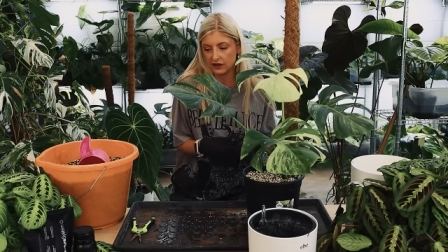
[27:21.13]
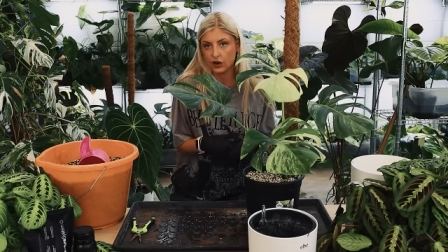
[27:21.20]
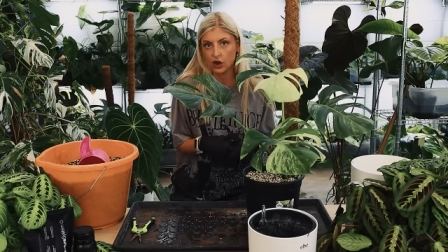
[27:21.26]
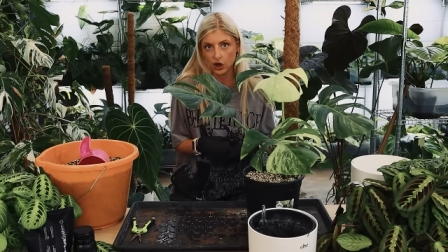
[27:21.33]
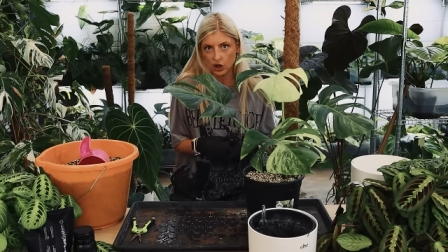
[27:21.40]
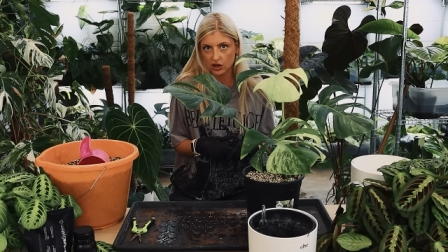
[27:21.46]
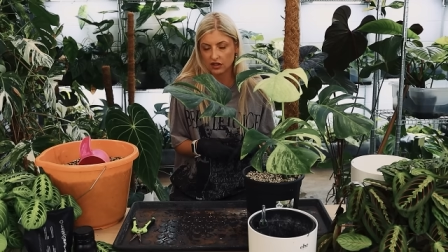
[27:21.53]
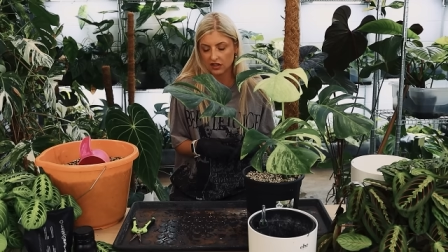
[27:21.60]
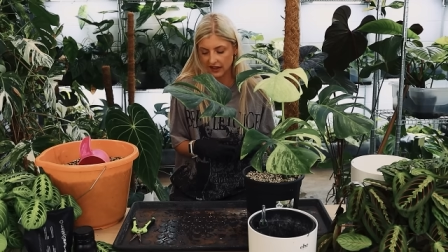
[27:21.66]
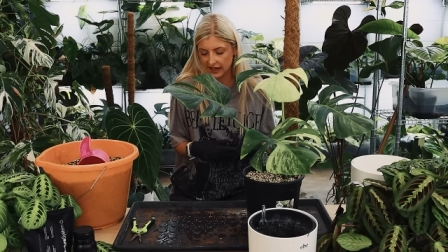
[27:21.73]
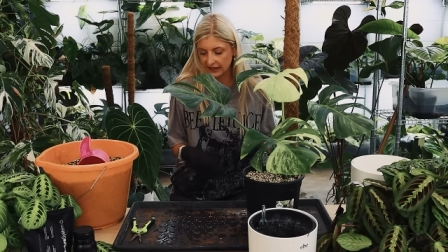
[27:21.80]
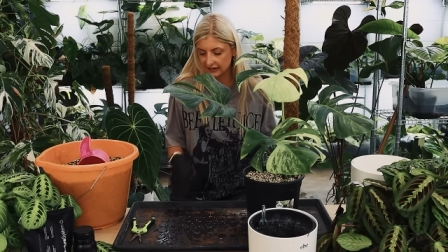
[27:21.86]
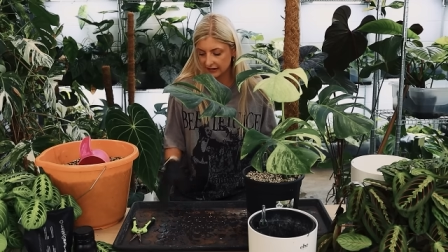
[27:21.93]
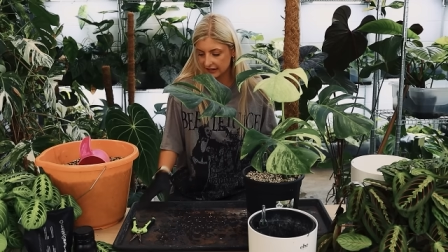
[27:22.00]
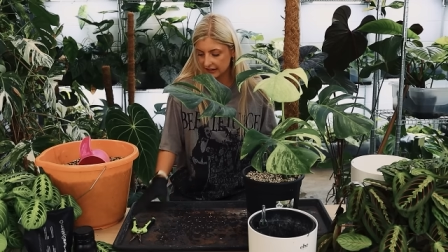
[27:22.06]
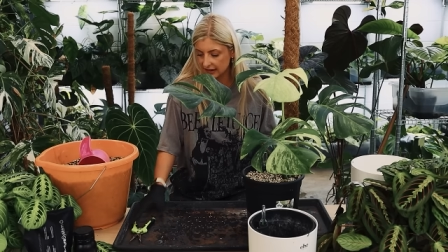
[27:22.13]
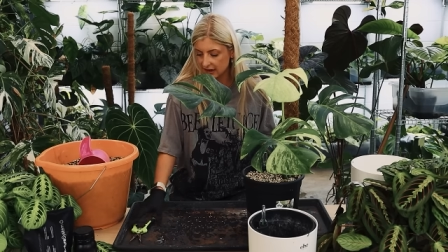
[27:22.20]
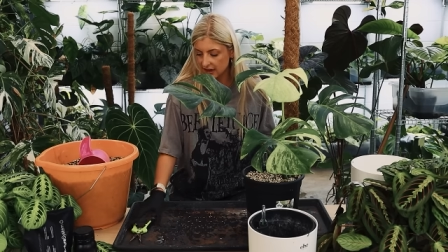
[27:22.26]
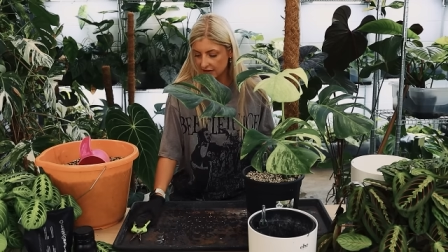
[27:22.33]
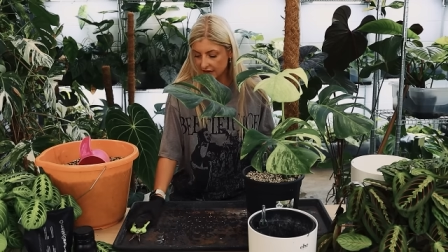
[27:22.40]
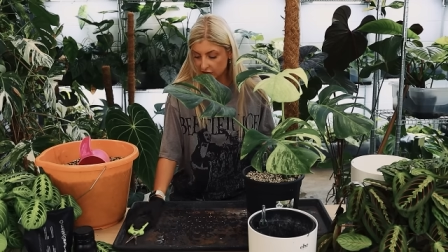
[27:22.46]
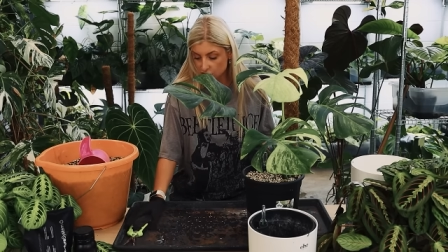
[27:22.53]
I've heard things.
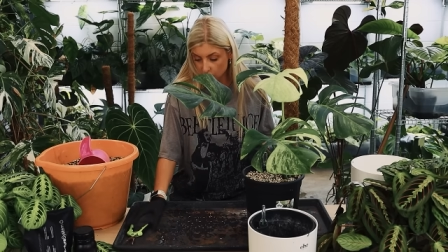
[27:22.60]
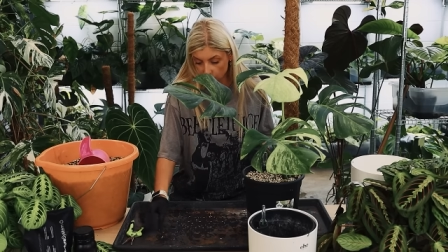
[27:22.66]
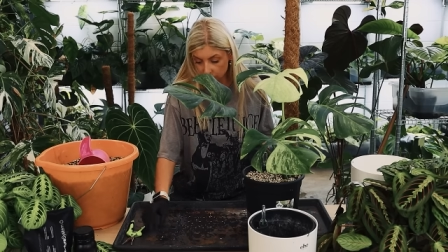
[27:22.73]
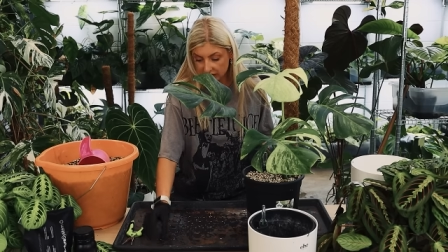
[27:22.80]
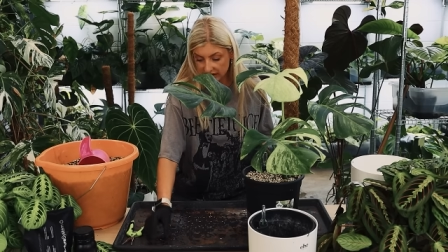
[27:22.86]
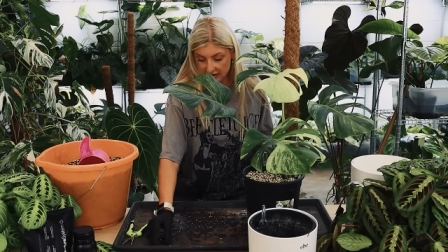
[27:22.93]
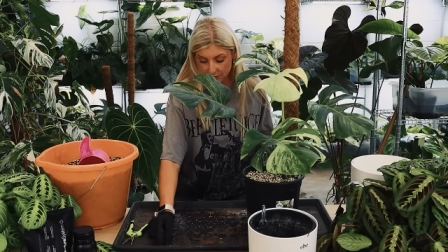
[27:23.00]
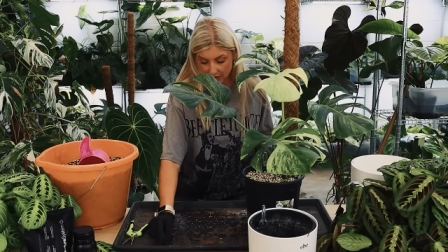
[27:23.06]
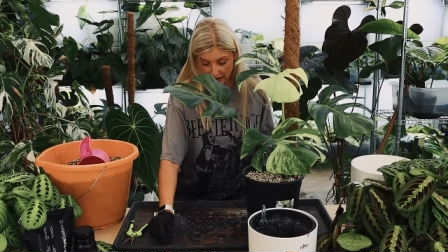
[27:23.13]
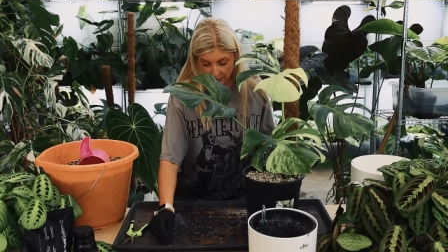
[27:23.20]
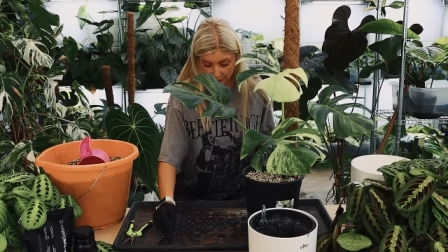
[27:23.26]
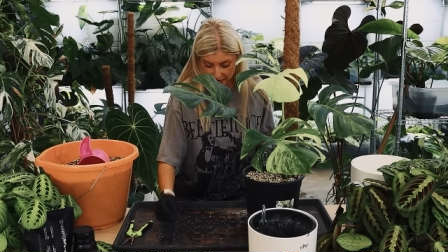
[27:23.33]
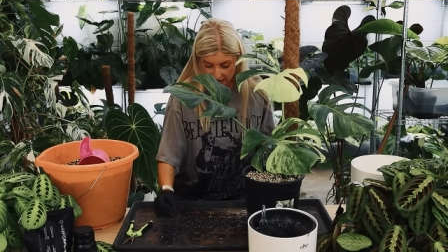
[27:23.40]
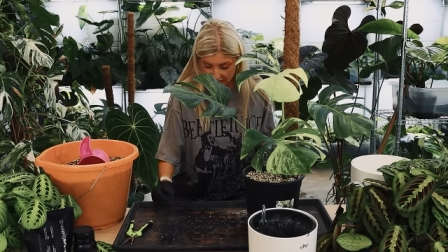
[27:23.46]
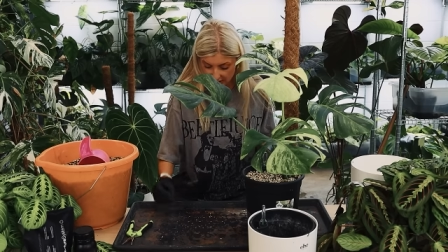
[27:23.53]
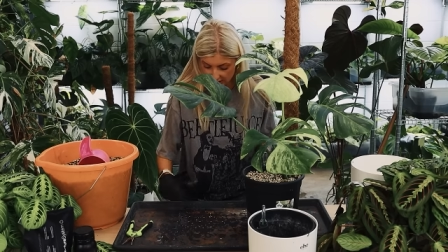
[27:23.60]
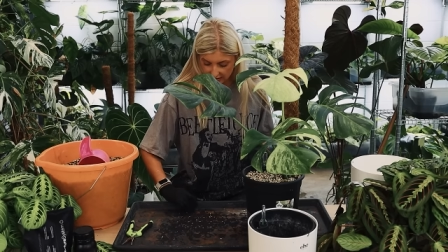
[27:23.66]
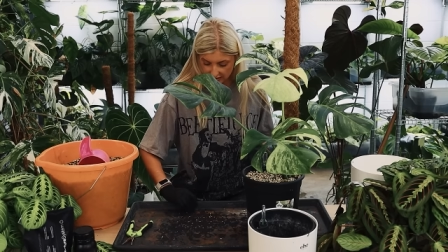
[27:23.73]
They don't seem happy.